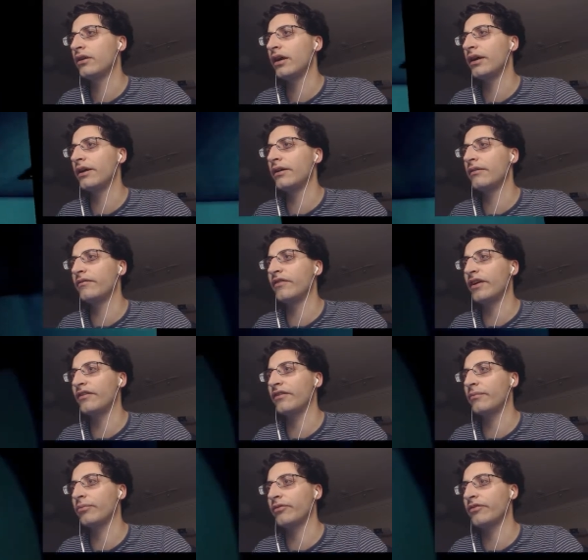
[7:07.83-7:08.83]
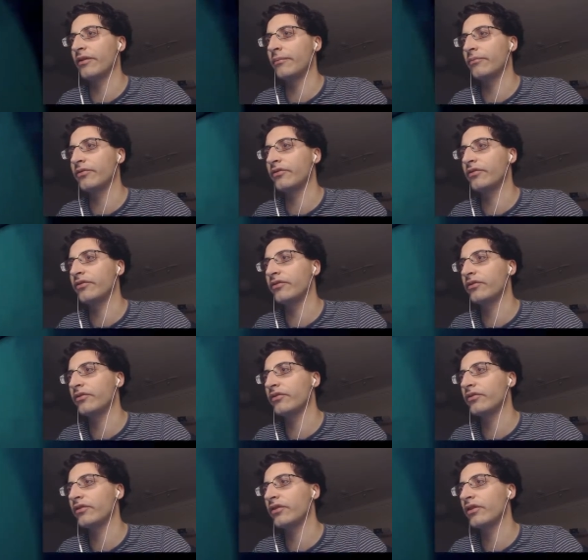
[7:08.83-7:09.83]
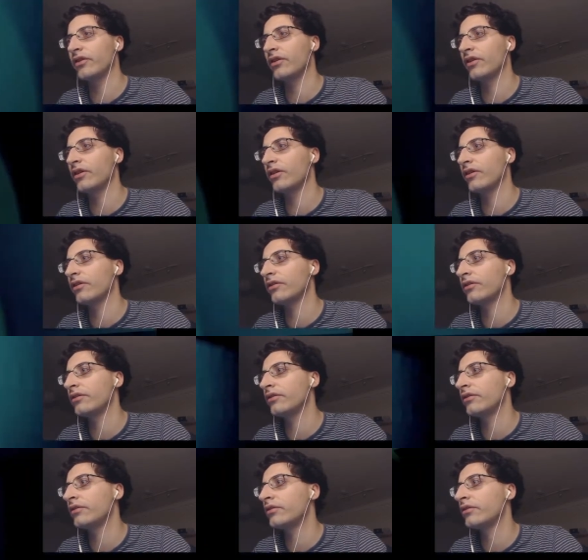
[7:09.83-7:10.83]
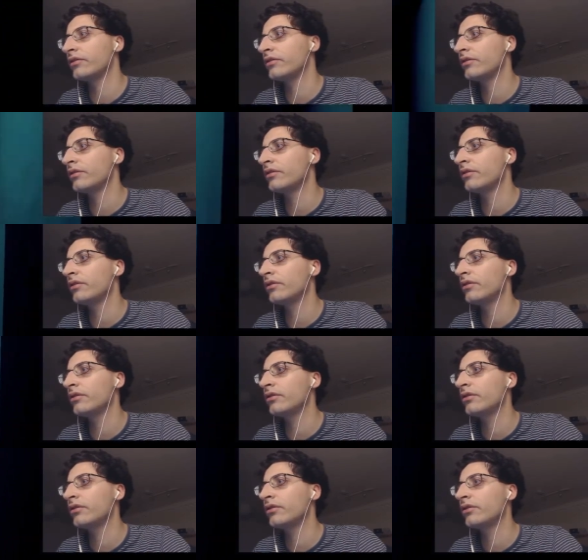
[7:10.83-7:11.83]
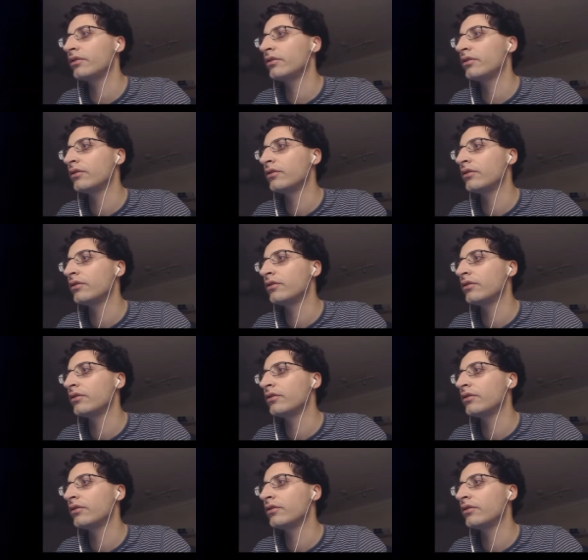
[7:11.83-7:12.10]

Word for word: Uh, that's a presumption.